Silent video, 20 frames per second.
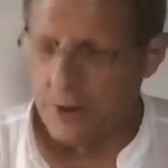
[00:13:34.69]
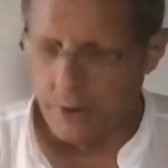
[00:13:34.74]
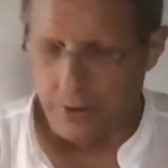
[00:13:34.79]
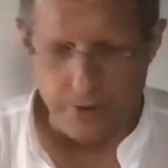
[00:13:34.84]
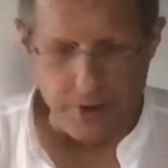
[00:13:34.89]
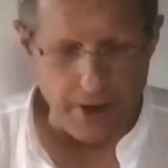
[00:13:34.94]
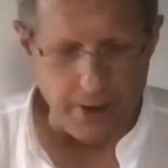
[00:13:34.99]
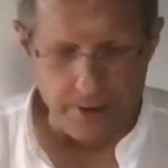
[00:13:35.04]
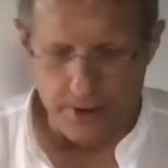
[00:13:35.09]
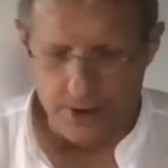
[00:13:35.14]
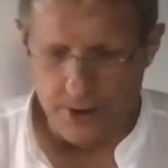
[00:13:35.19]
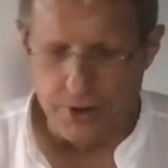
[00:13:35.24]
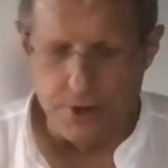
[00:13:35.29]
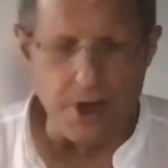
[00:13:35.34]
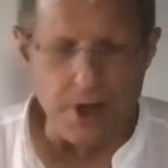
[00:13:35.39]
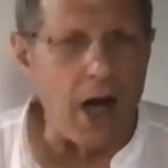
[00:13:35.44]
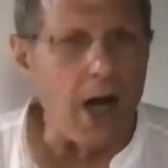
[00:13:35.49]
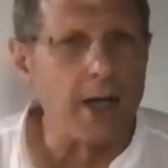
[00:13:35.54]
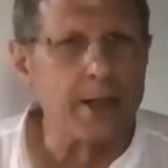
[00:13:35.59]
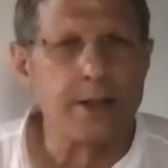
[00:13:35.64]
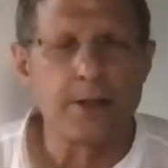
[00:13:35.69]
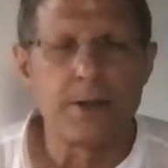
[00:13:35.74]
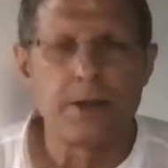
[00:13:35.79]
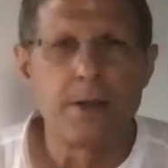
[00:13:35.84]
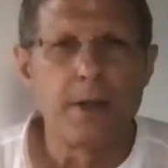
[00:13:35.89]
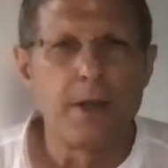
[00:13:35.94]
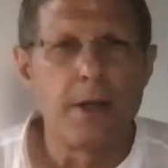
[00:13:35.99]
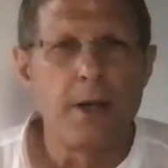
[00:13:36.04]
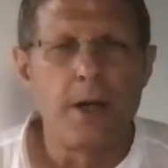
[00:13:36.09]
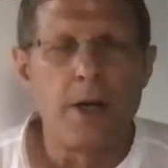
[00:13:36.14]
there is not
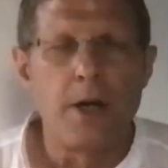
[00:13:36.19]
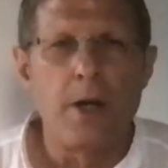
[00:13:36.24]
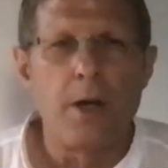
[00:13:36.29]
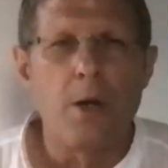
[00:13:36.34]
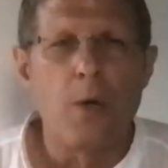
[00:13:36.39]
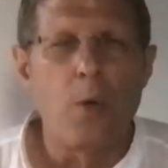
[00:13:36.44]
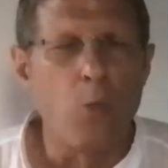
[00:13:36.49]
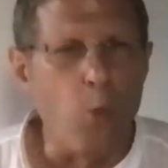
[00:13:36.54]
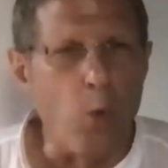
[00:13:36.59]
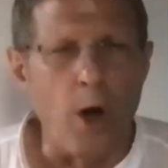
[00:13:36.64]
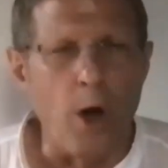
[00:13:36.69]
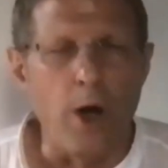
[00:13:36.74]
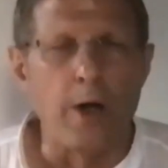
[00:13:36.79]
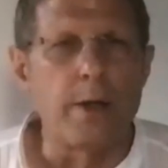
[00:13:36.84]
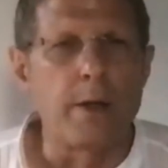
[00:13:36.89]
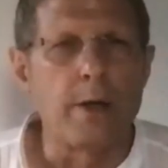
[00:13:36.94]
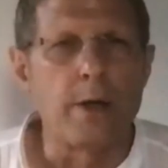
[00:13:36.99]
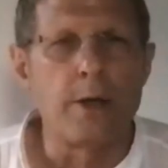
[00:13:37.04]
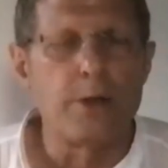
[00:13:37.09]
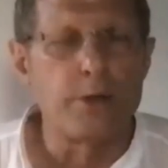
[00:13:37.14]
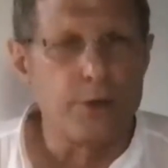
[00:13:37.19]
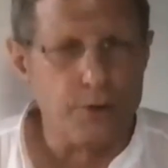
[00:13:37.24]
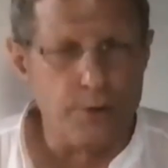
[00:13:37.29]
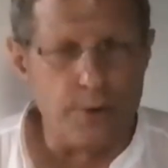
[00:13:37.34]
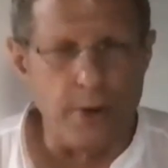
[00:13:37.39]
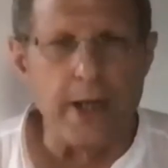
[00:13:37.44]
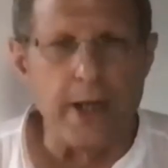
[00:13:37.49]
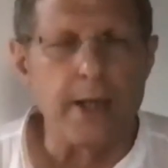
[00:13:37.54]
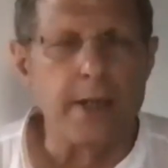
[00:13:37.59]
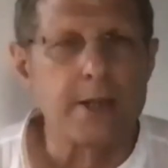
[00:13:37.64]
one
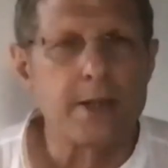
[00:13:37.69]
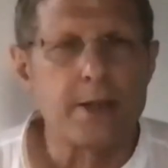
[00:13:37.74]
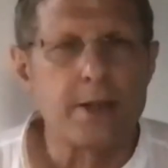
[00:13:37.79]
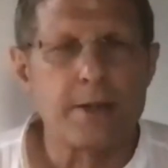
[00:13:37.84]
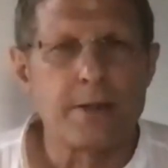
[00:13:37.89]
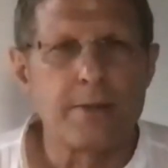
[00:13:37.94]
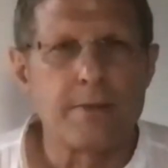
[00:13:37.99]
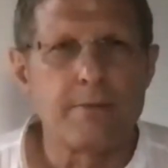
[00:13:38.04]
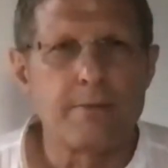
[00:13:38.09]
trace.